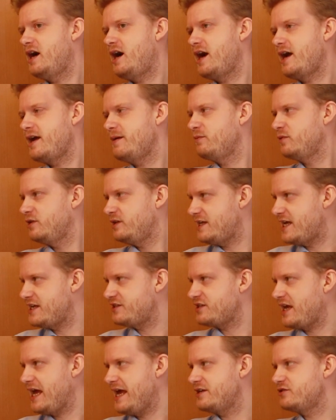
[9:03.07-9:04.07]
I am
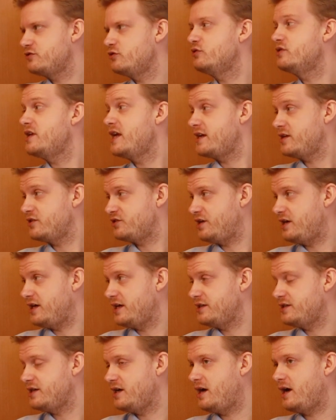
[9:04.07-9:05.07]
less asked to take a
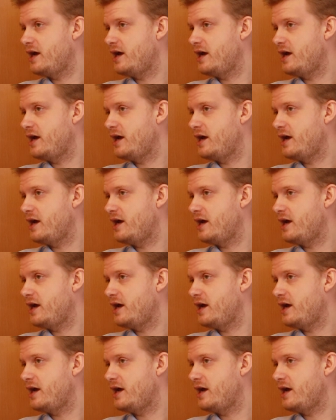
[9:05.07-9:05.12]
side.